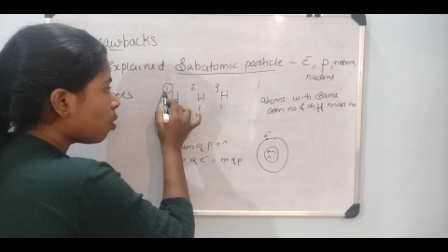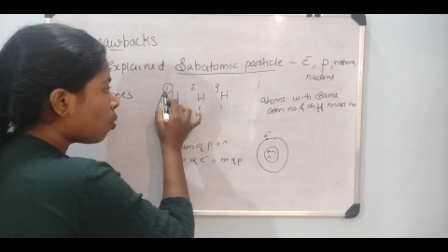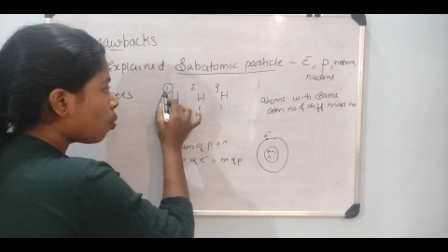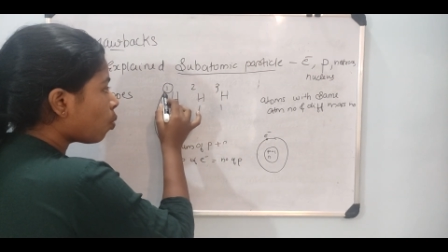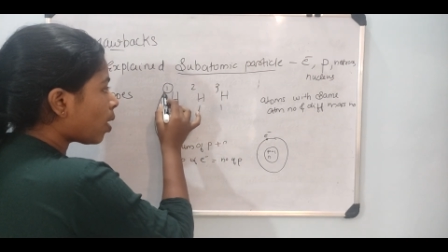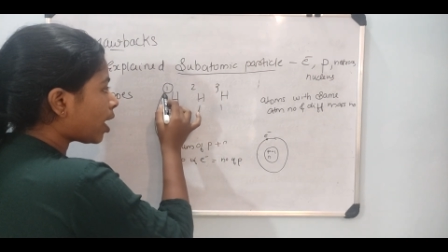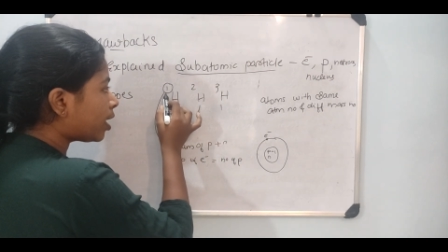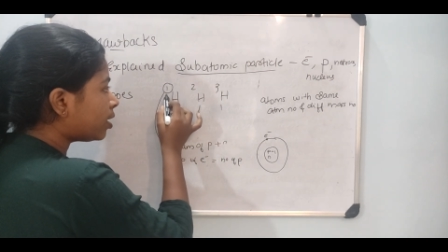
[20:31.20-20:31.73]

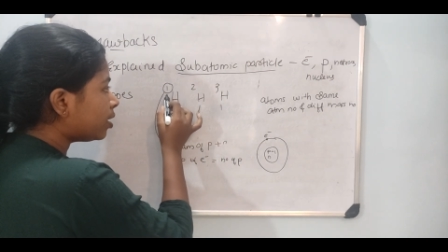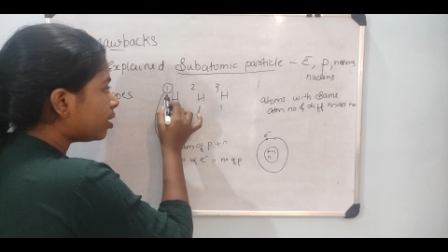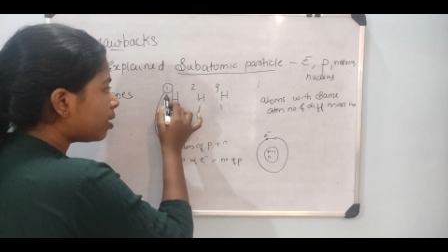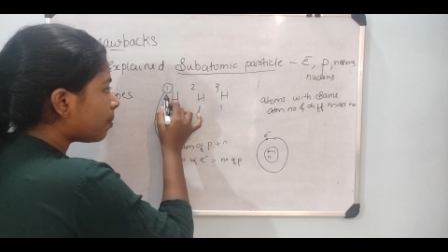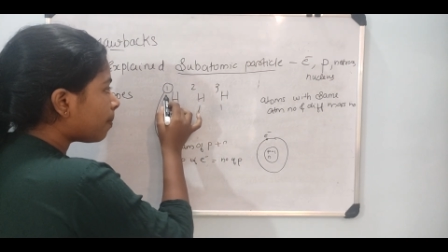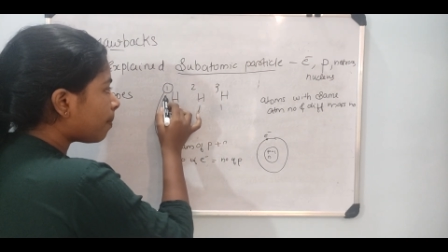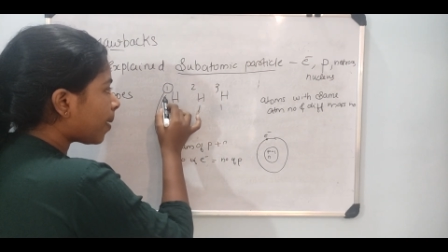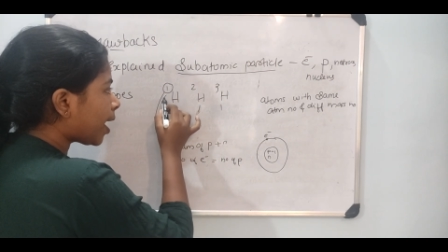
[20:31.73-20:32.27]

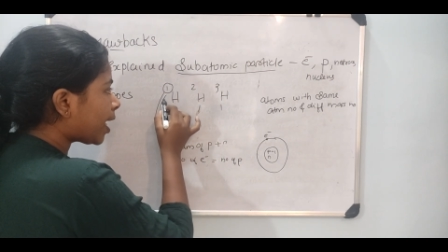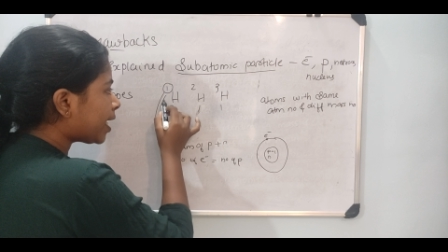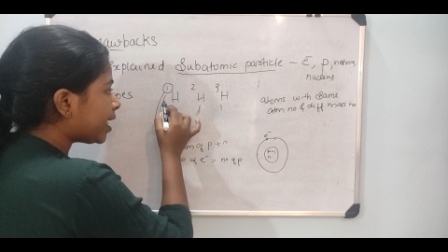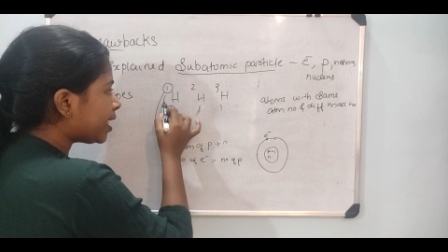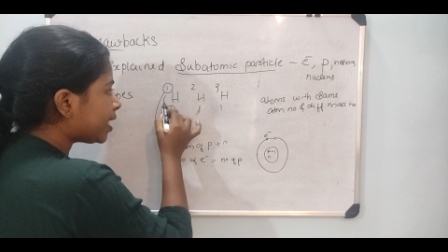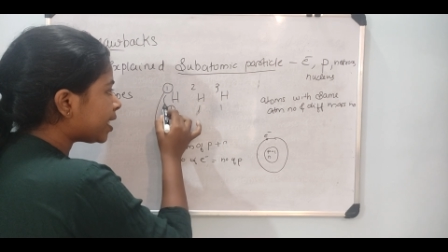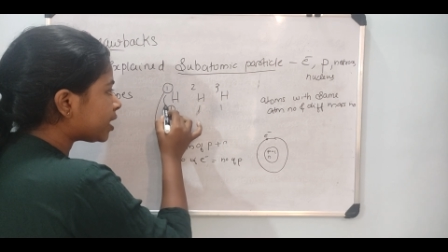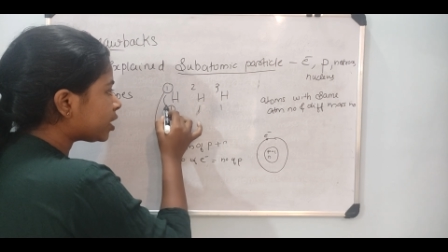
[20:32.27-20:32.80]
1
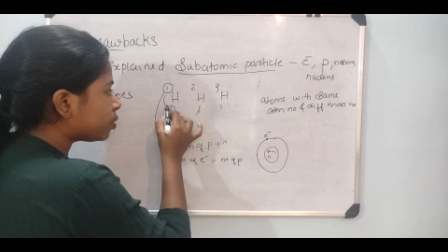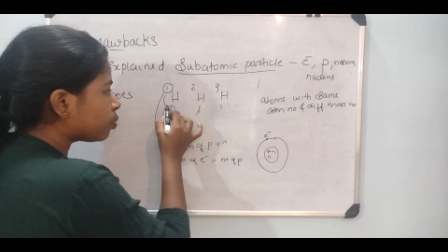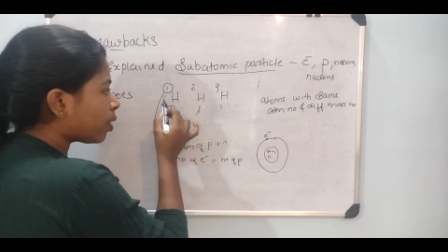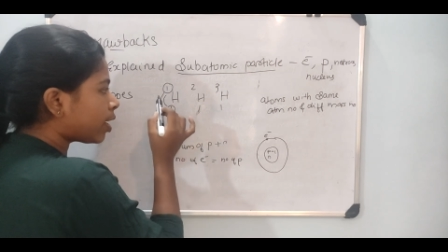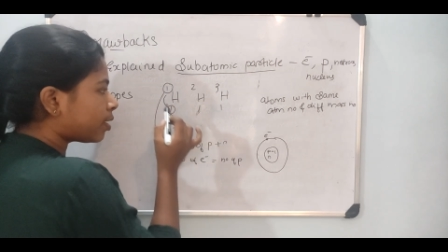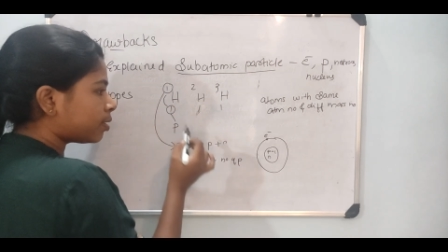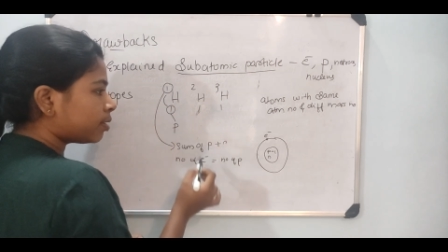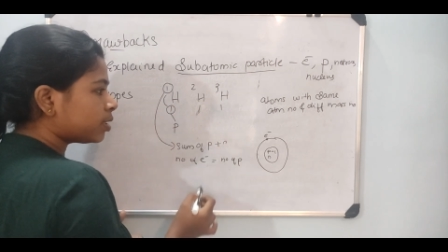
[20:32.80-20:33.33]
minus
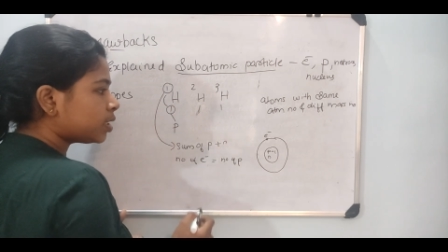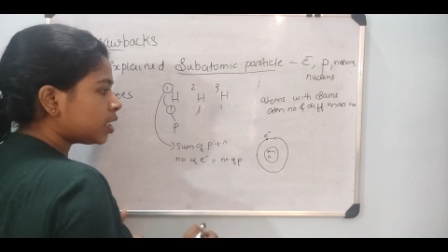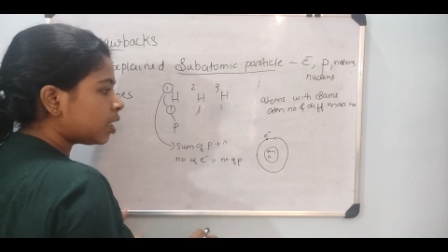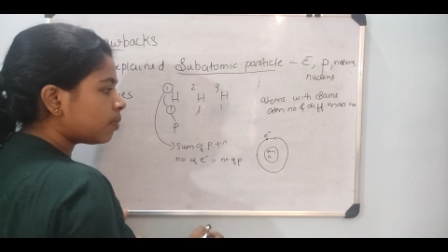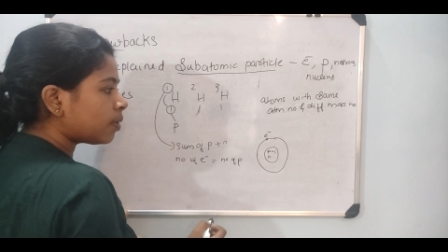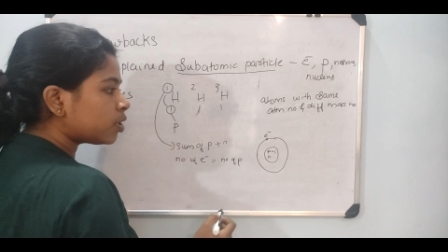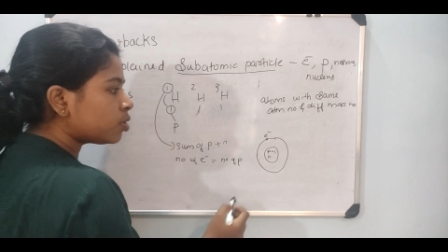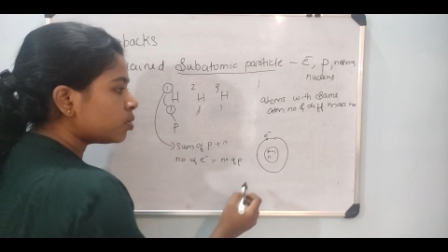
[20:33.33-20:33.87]
1 is
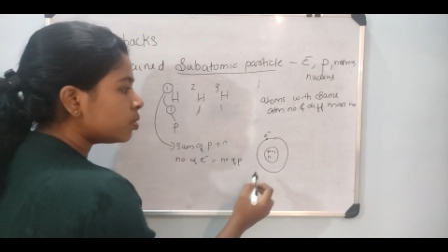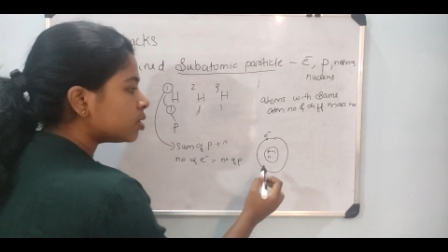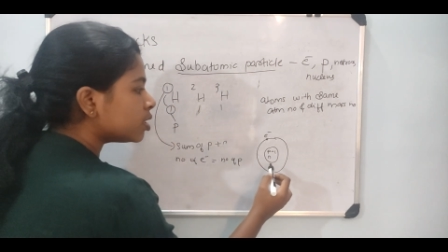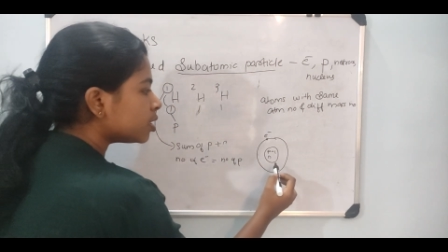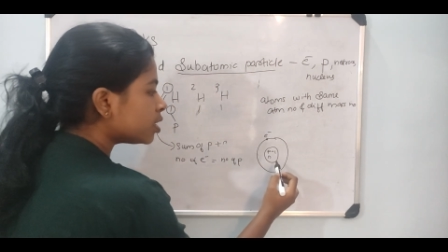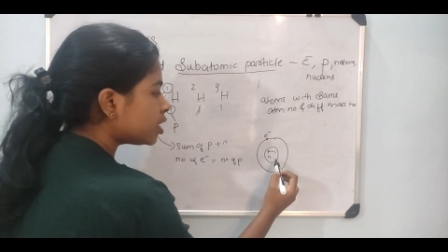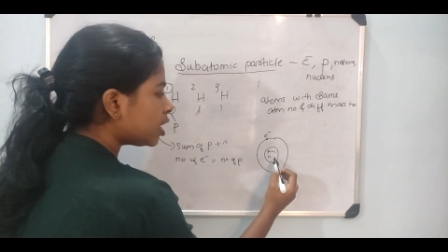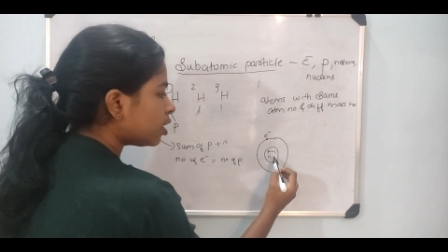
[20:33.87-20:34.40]
equal to
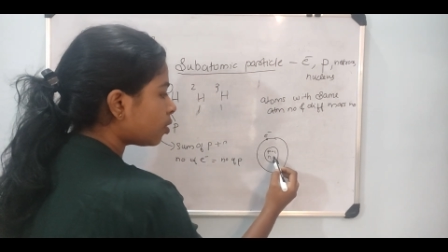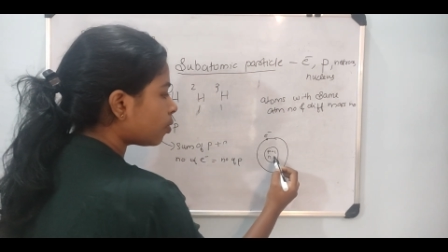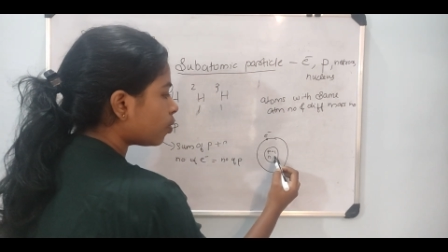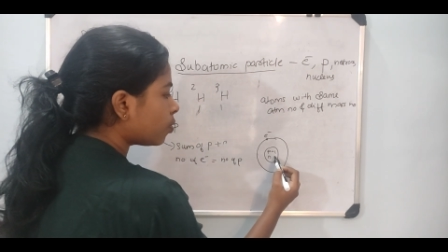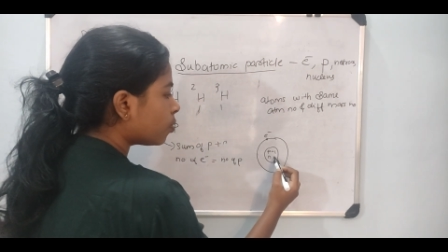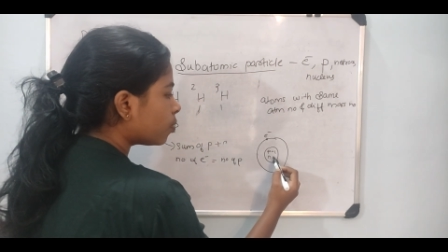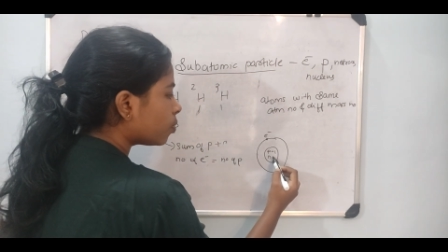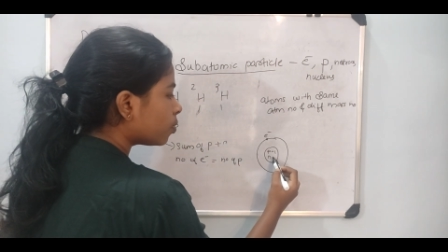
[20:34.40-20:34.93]

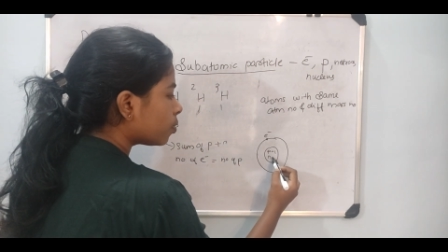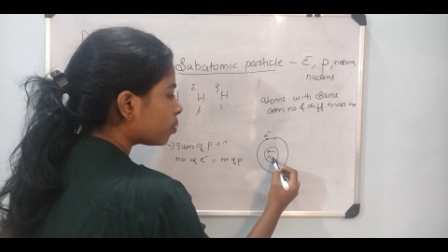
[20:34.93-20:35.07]
0.